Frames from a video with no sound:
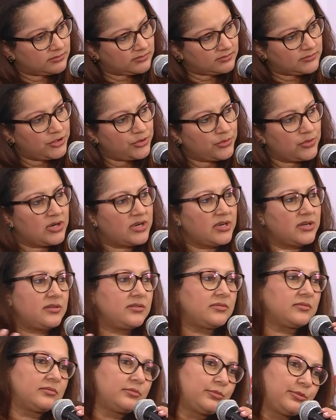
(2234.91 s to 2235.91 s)
you
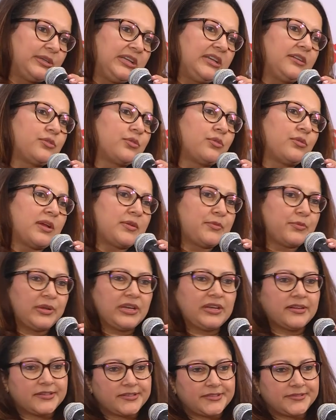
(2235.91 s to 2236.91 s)
earn, we grow and
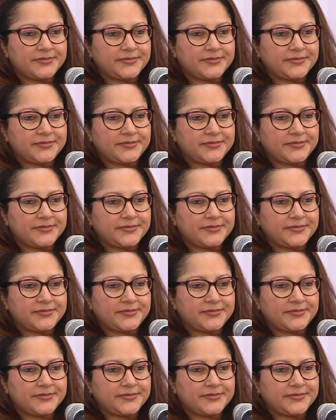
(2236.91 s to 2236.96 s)
we earn.